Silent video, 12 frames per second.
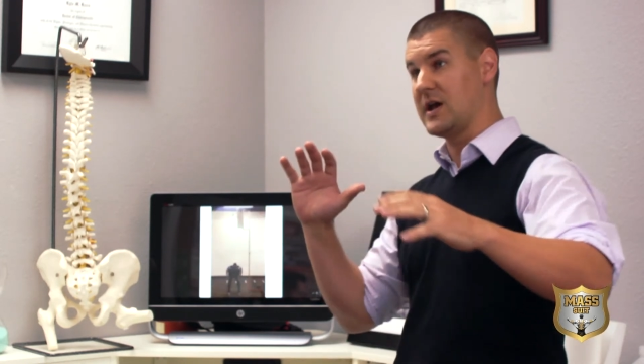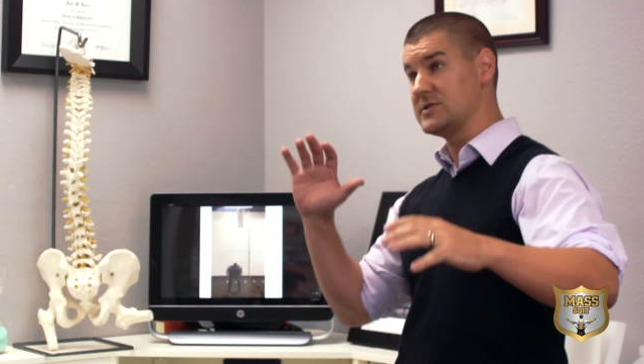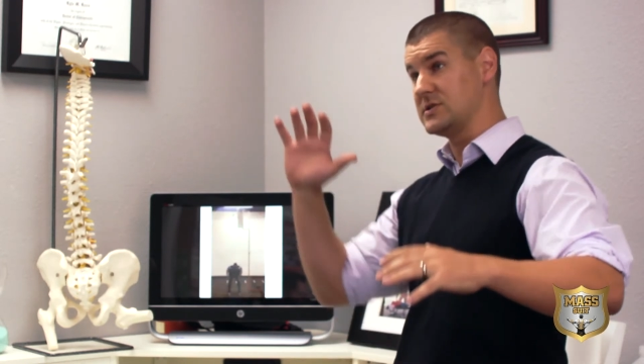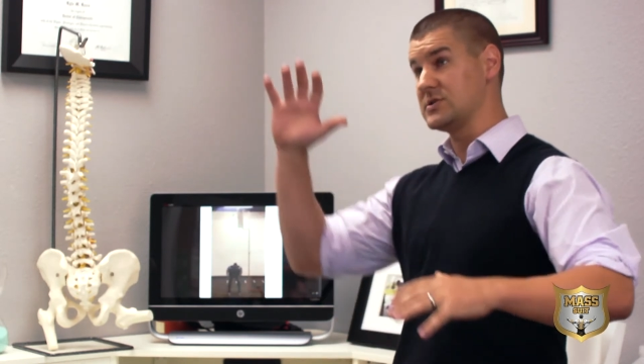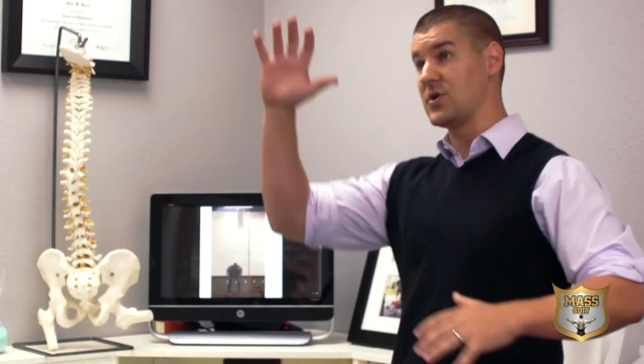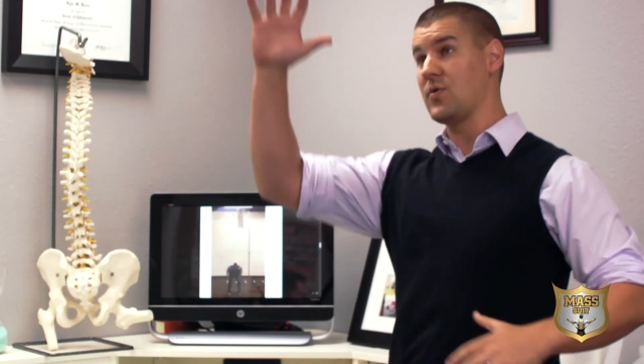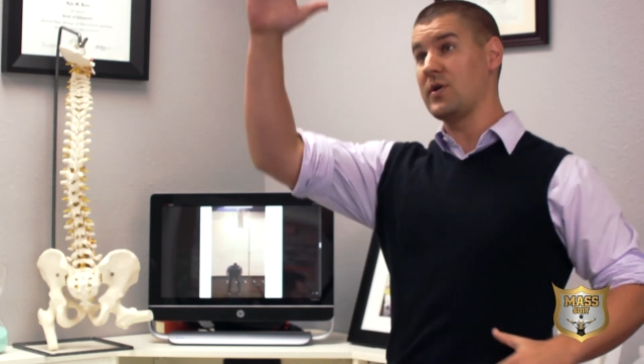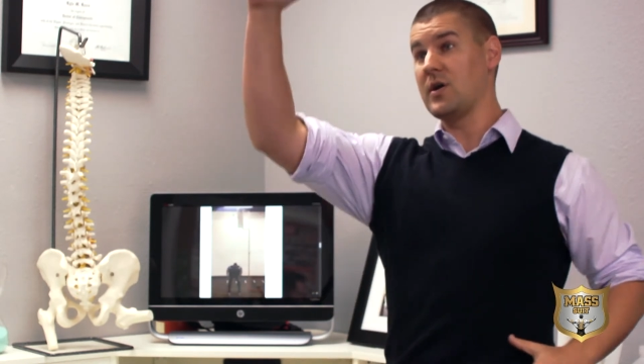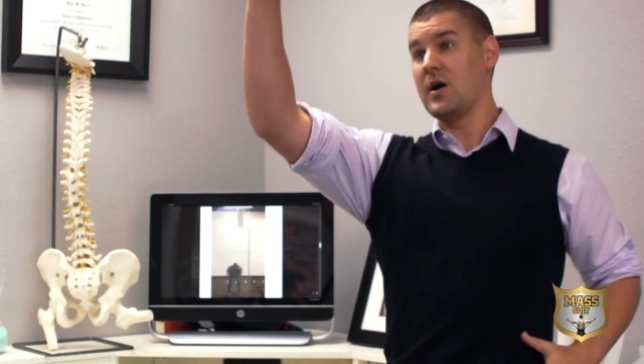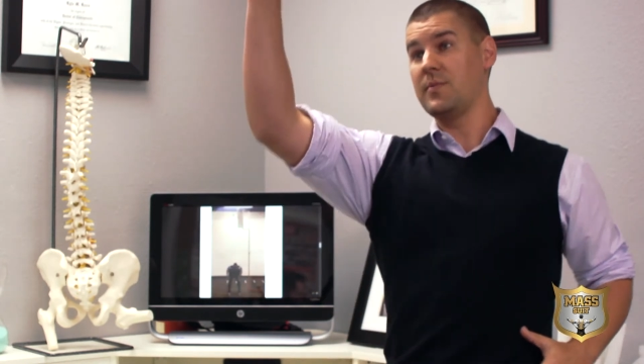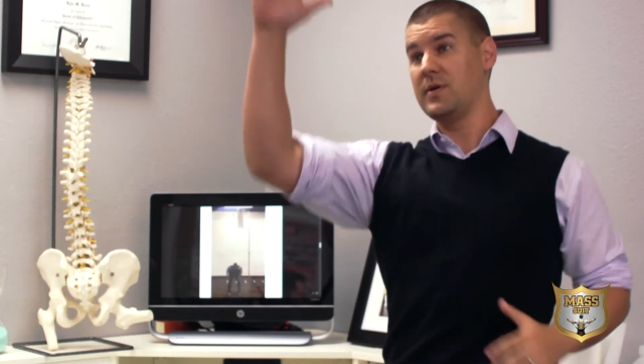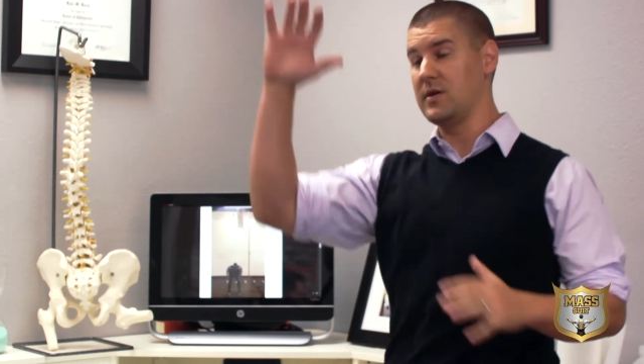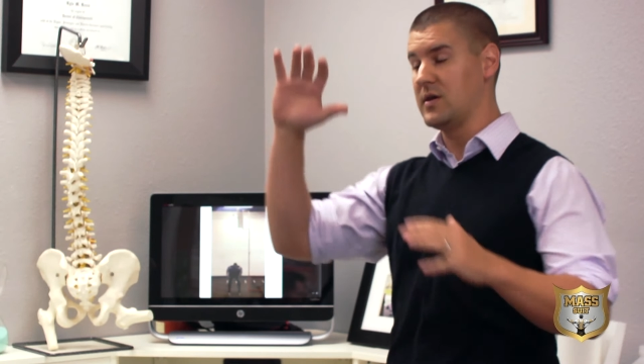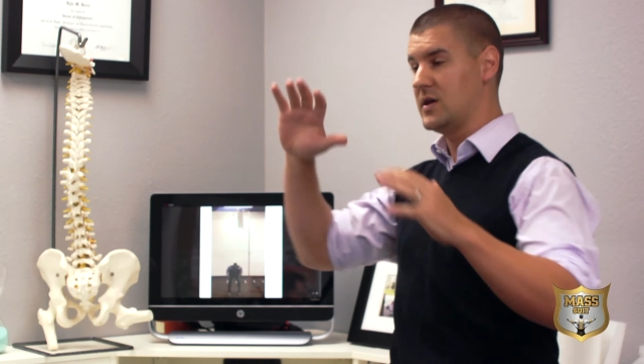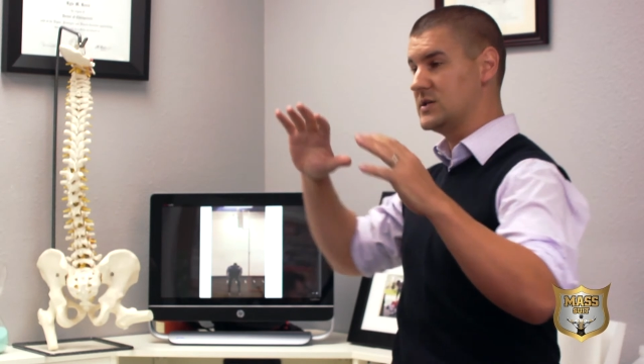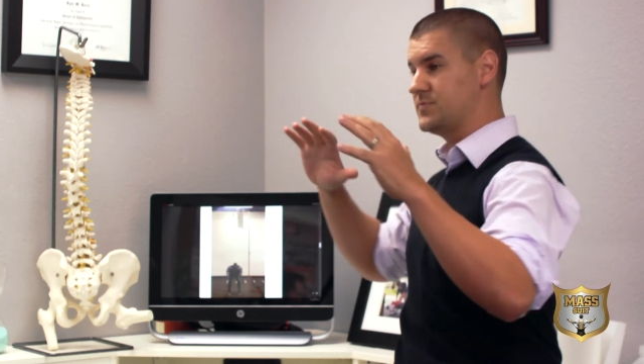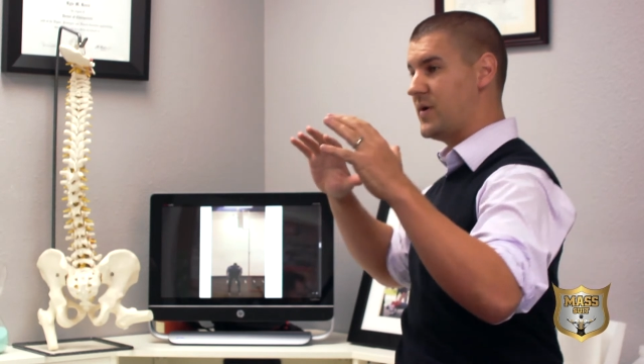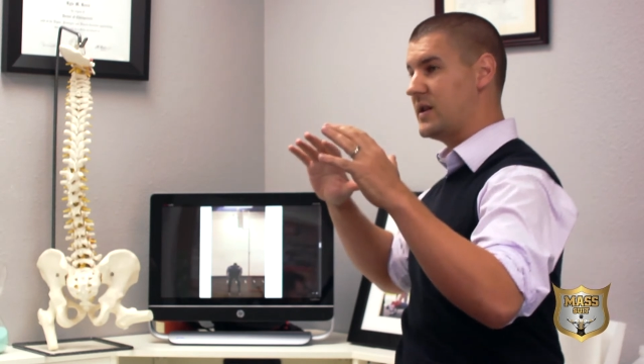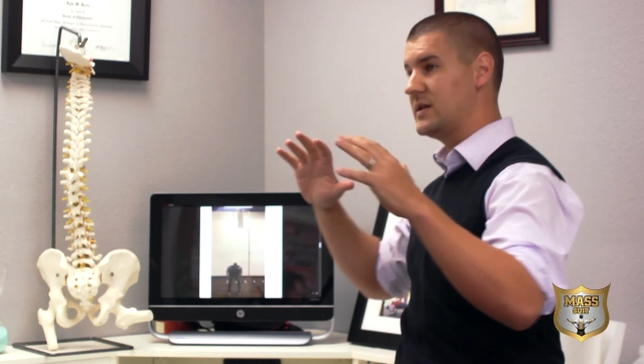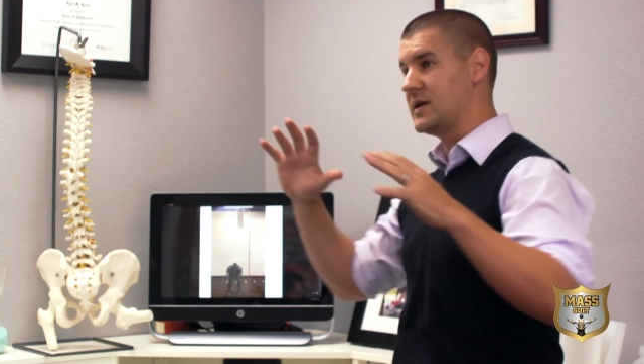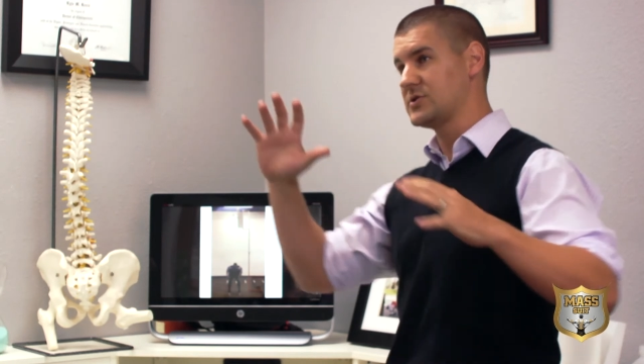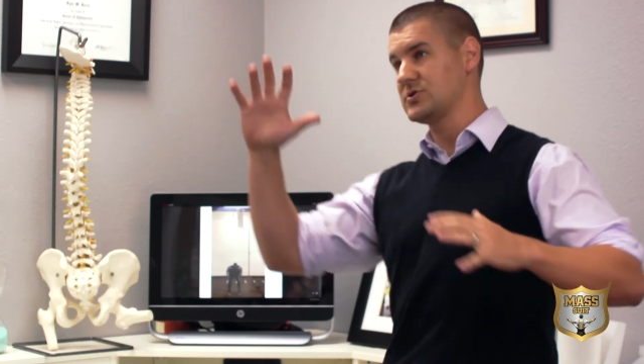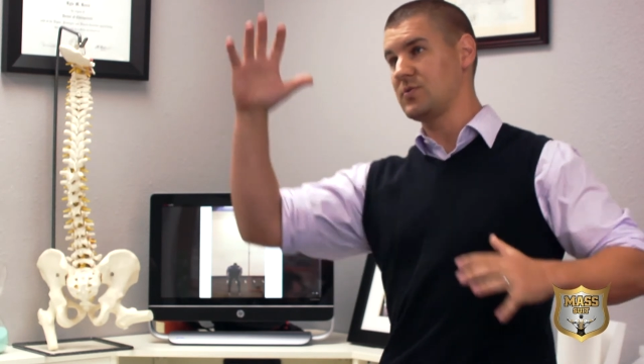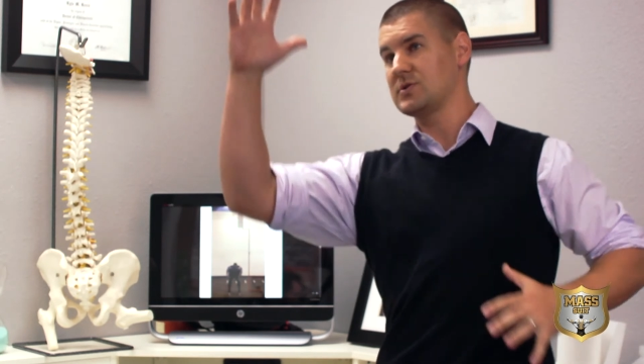as he's going up. His body
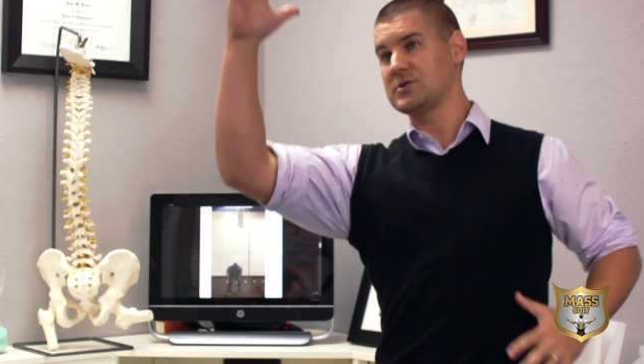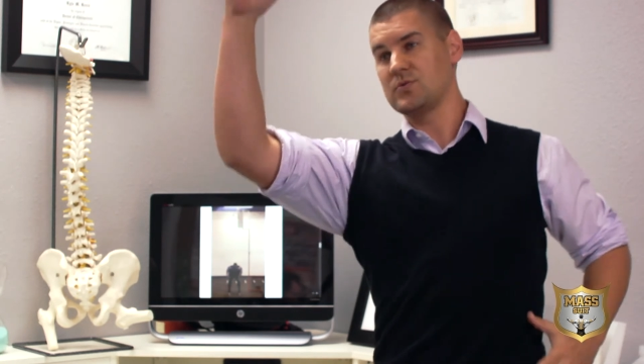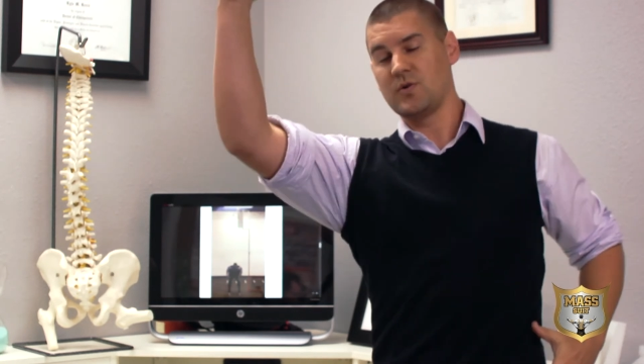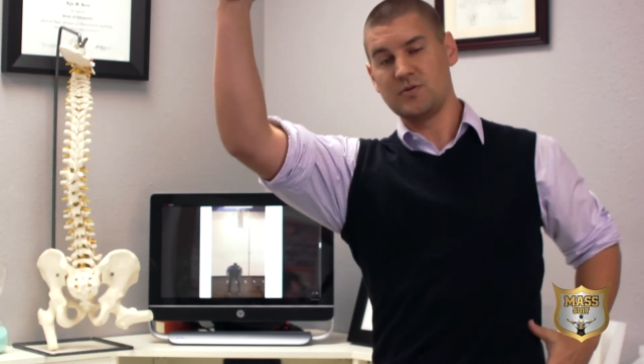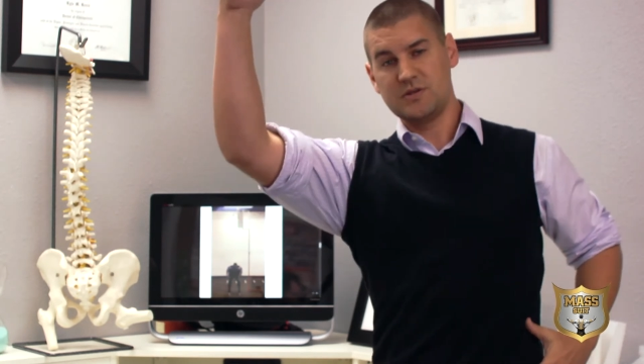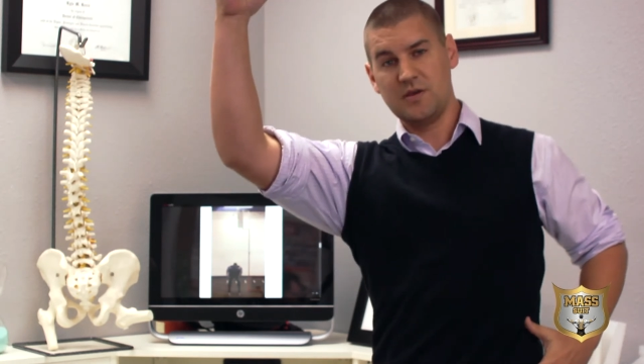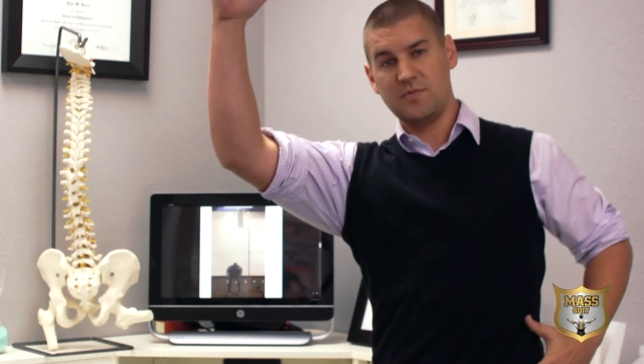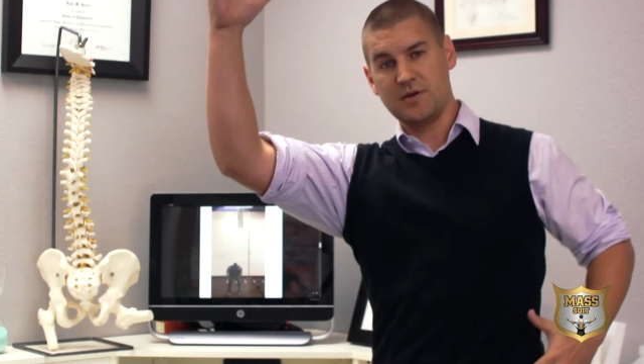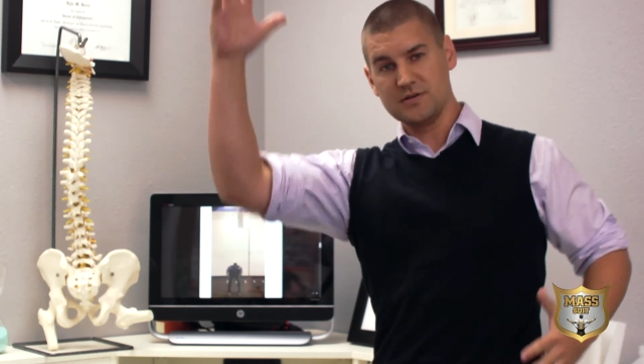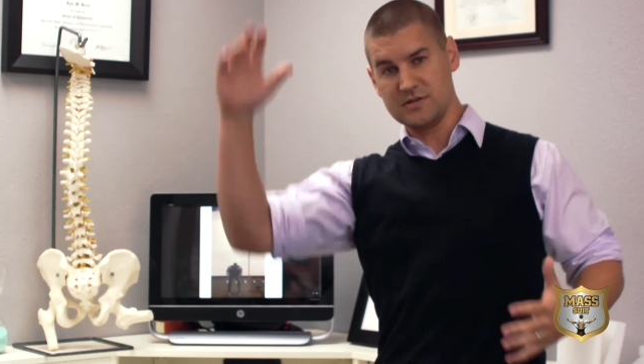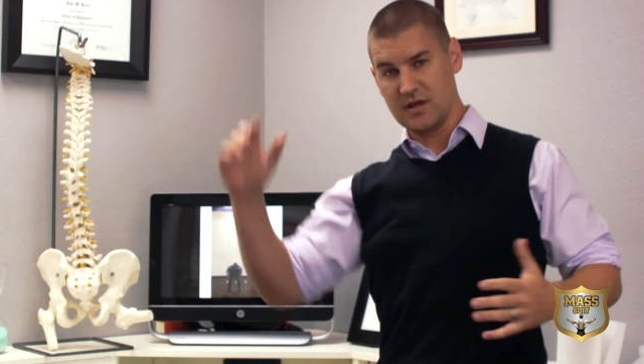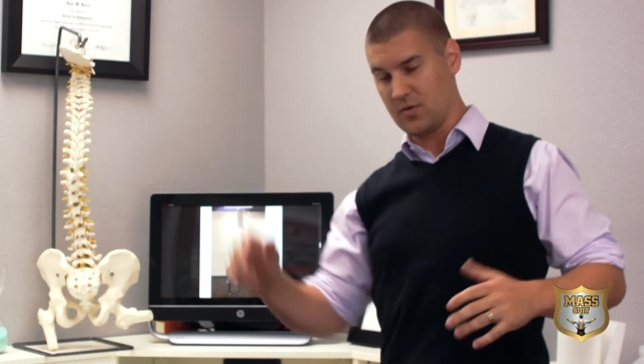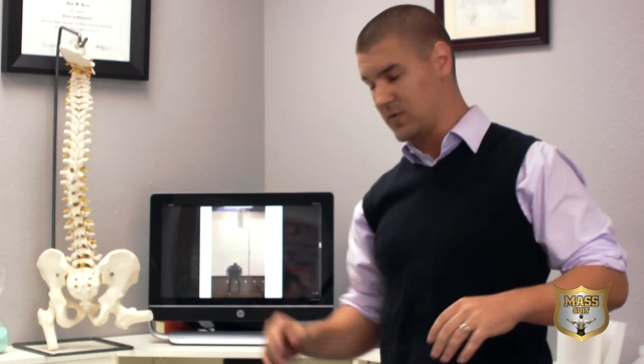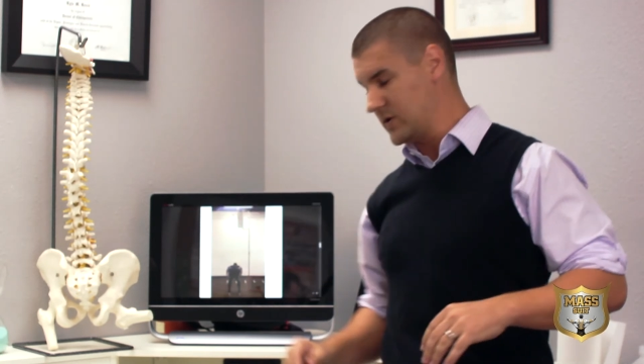naturally wants to rotate because of that